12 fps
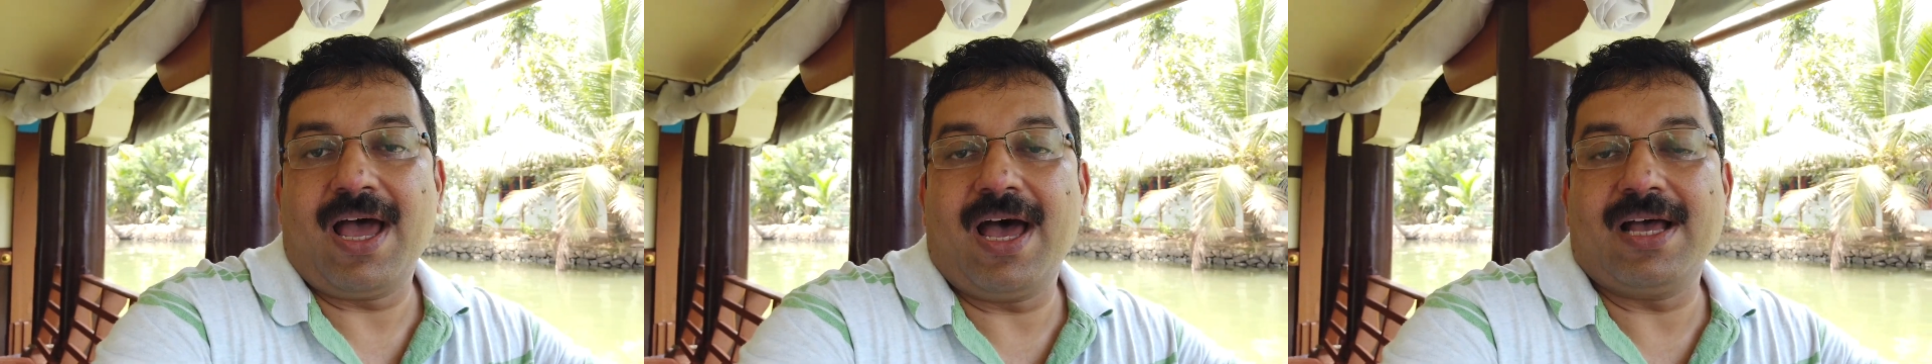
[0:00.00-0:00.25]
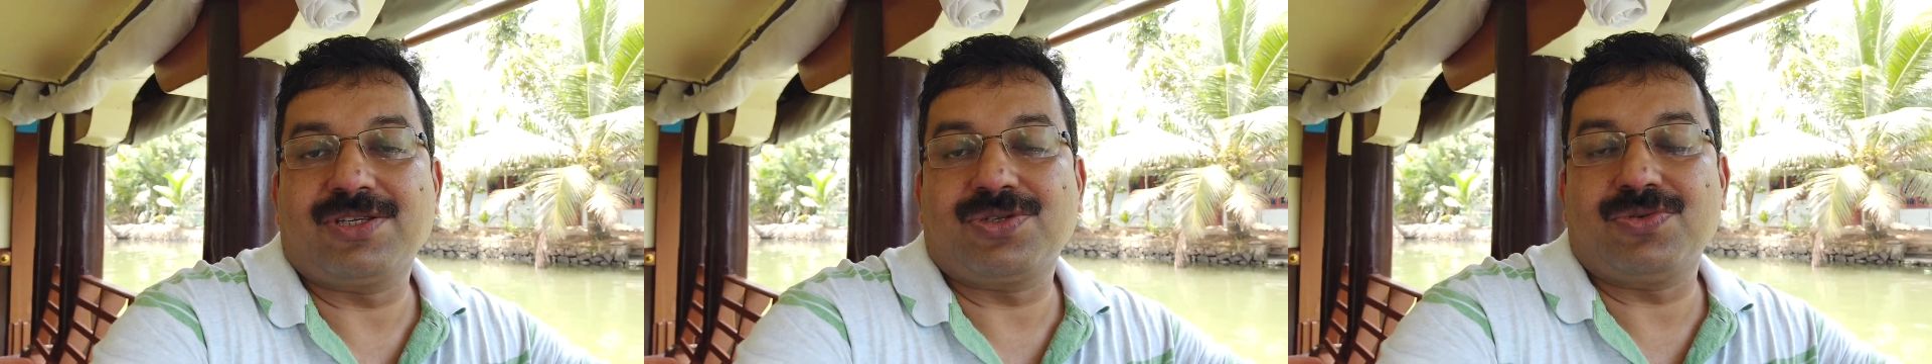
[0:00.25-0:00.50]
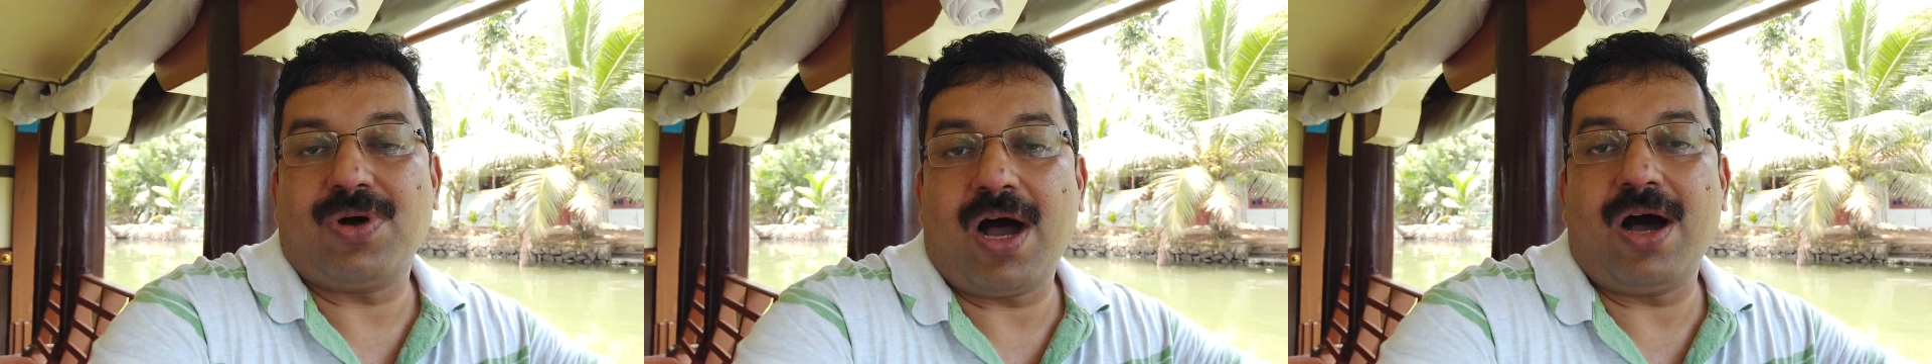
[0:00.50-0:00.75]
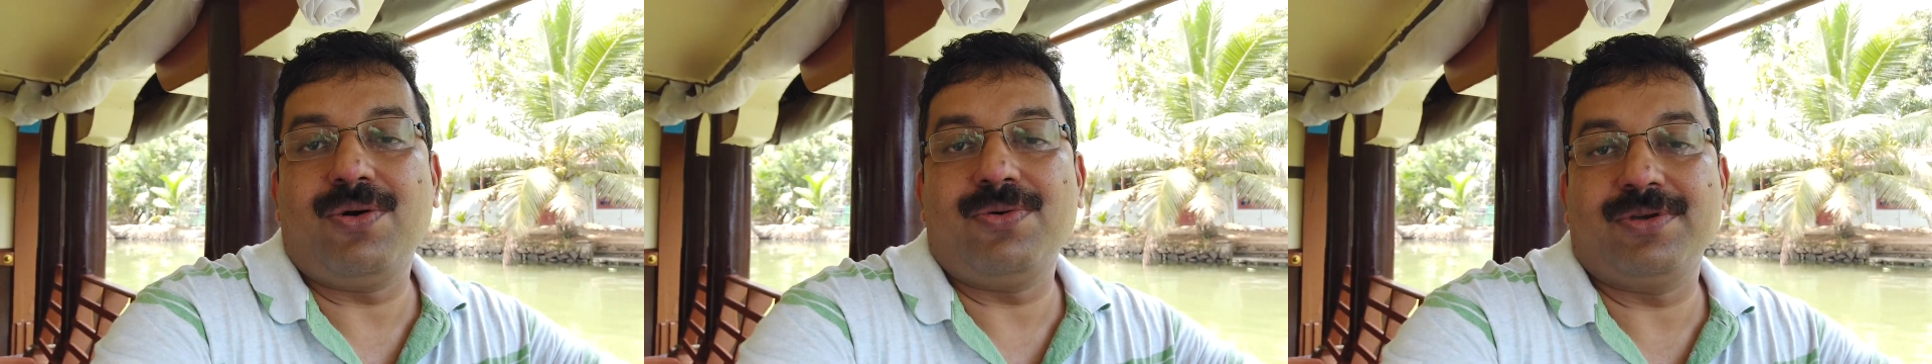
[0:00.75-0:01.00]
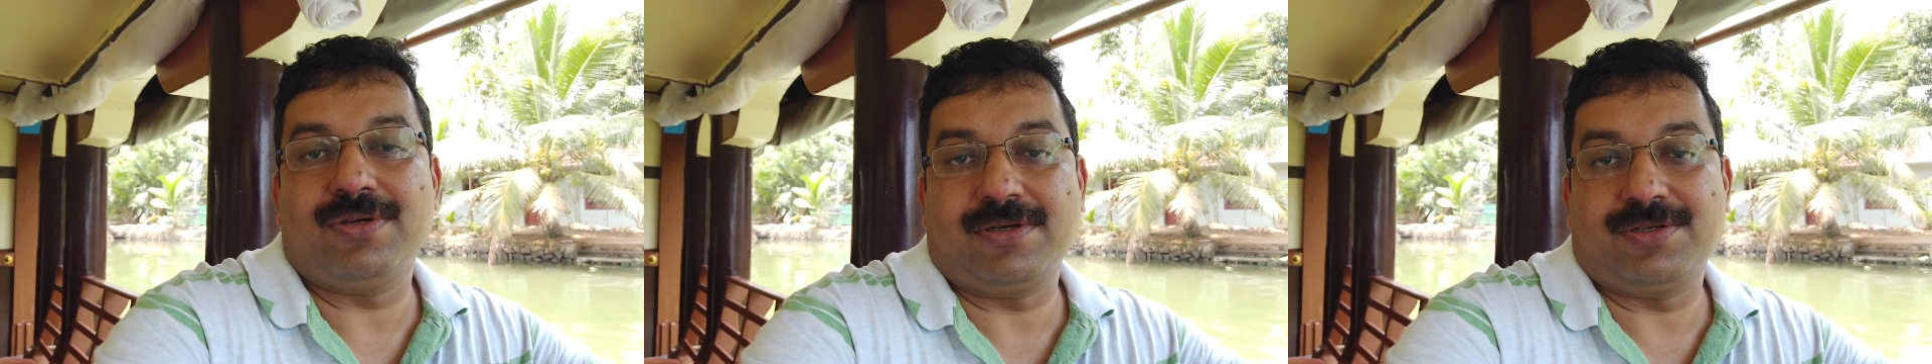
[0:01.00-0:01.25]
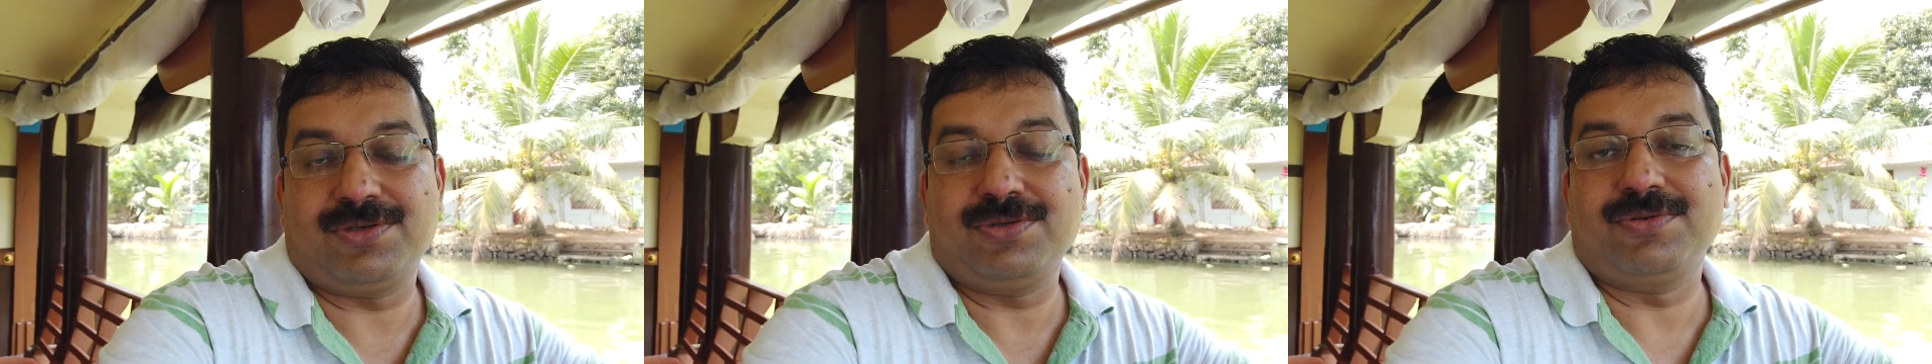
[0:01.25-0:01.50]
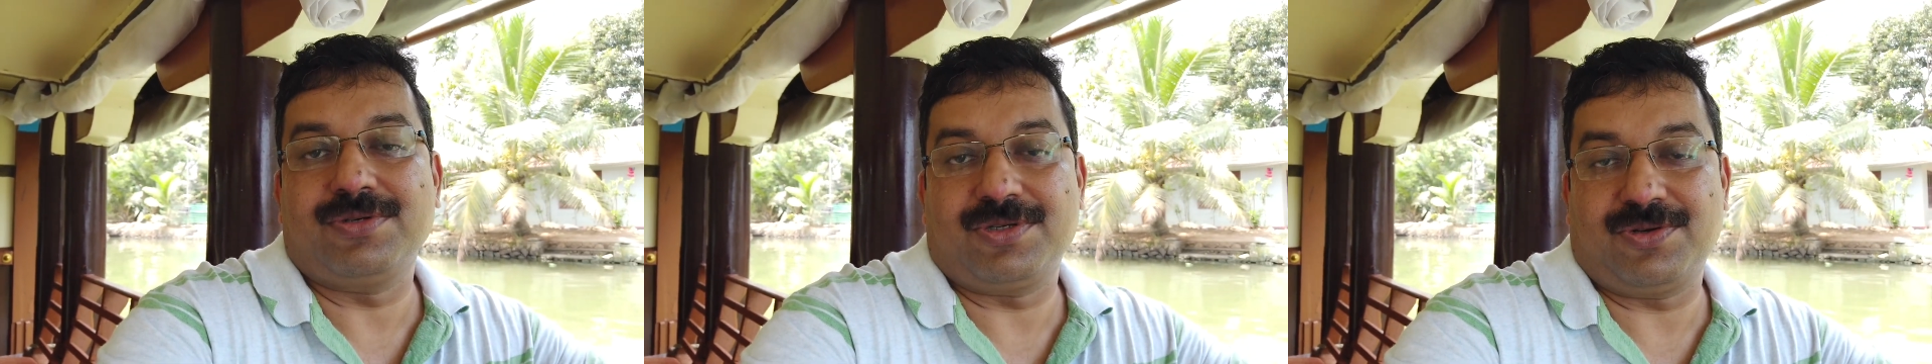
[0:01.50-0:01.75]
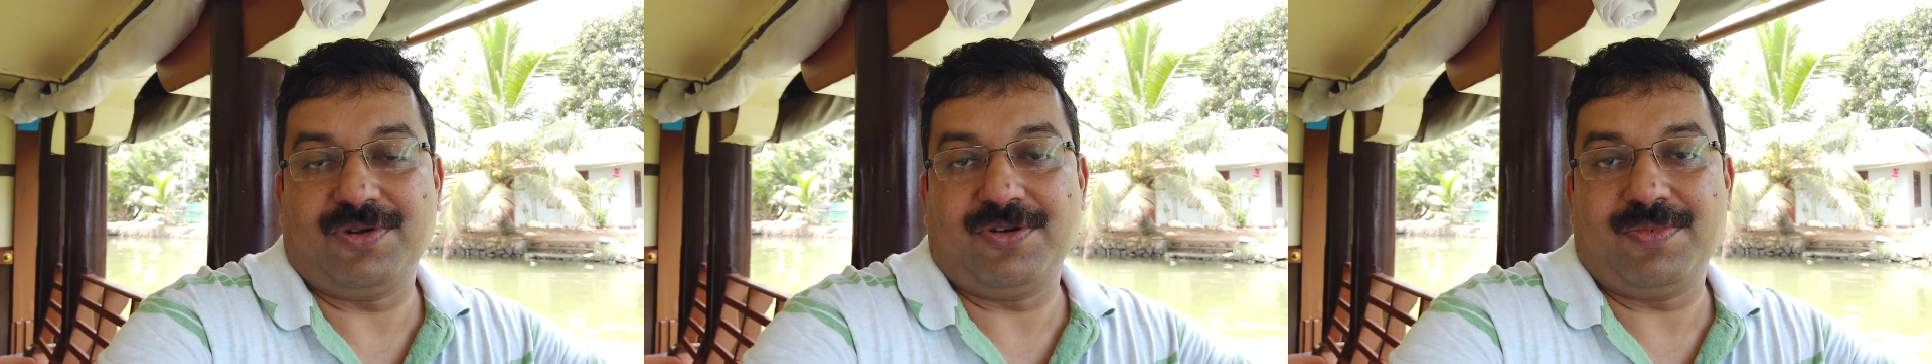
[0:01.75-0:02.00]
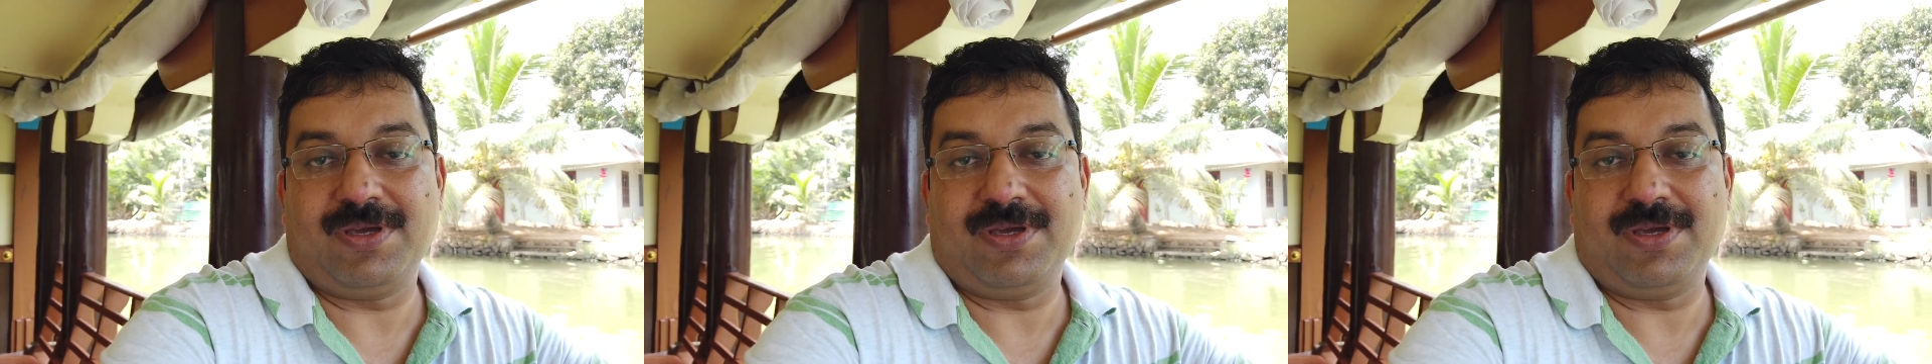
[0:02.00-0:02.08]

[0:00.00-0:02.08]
as to how your tour is going to